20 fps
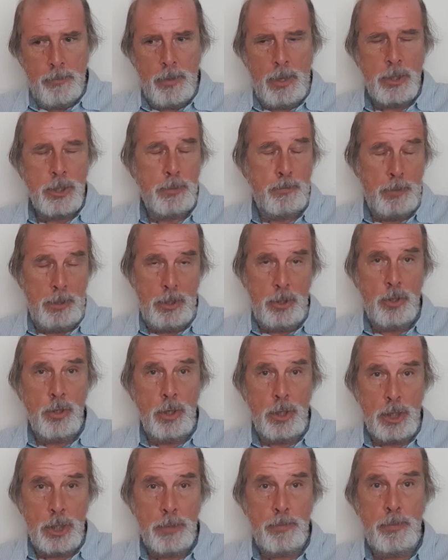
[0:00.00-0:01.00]

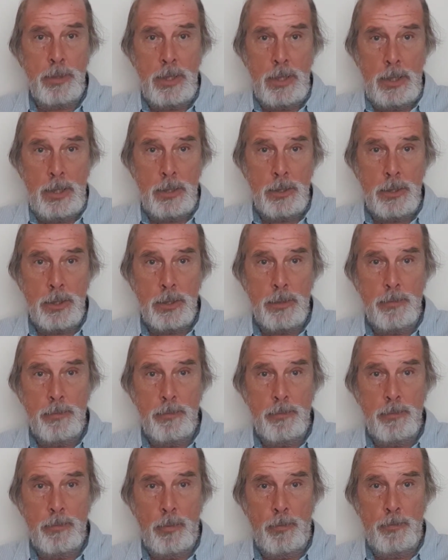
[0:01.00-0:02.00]
spiritual experience,
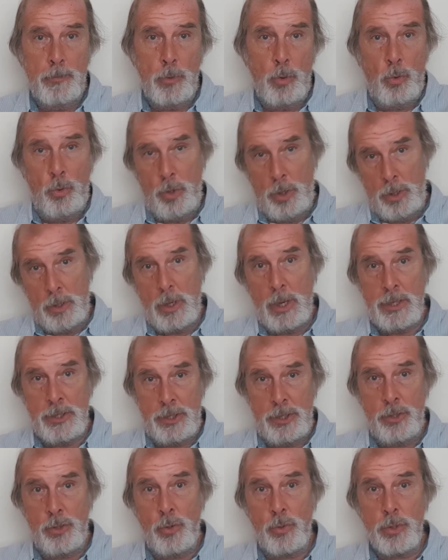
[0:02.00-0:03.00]
or as
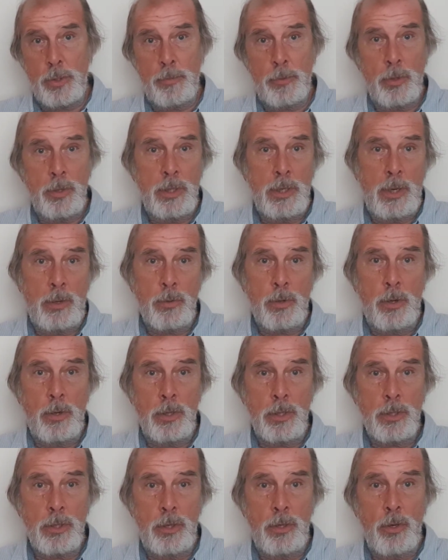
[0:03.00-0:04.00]
they talked about in
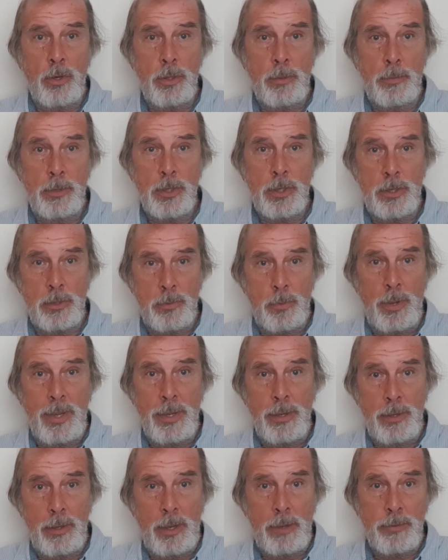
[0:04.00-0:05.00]
Alcoholics Anonymous as
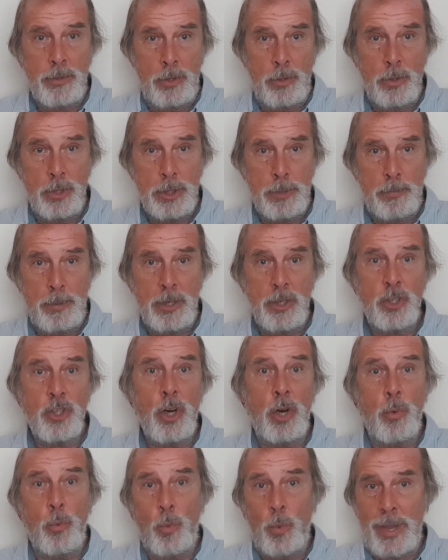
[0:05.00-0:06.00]
well, a
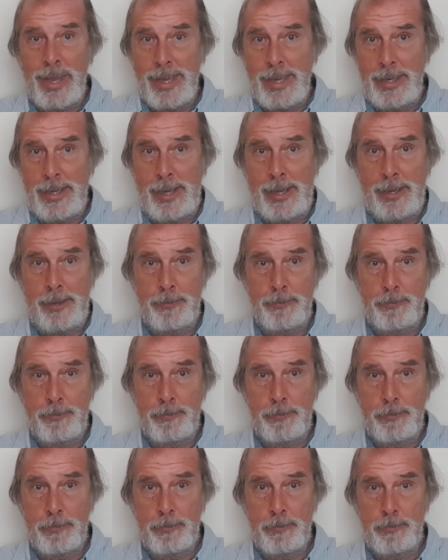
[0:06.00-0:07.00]
spiritual awakening,
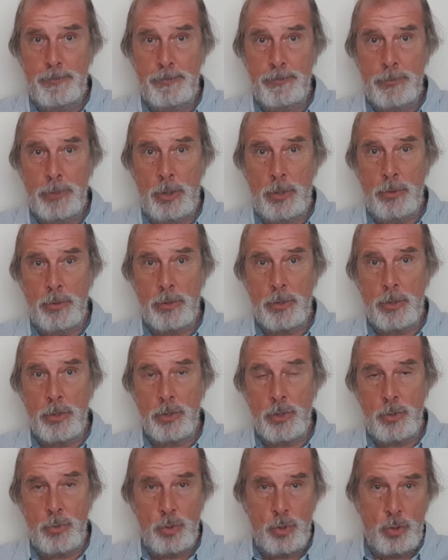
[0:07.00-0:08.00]

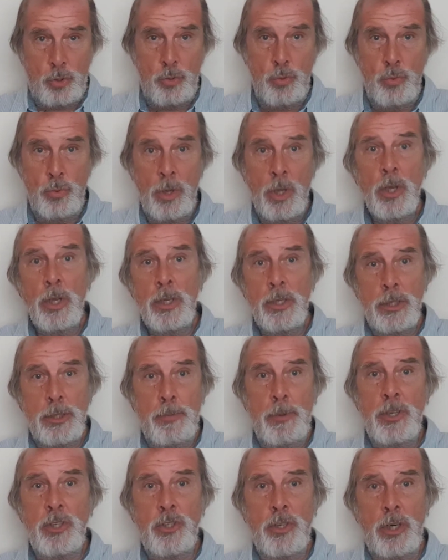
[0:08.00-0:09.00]
because there's 2. The
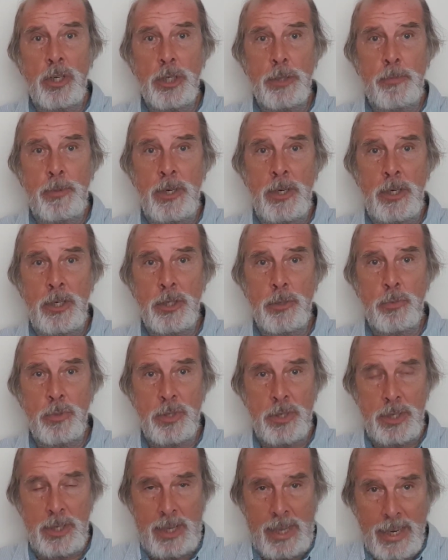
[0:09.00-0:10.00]
spiritual experience
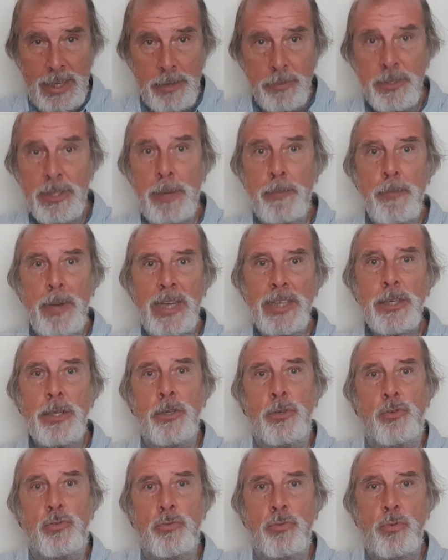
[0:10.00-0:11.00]
was the kind of
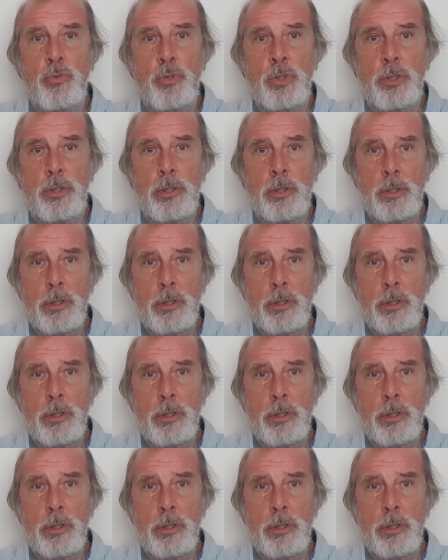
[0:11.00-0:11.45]
Damascus Road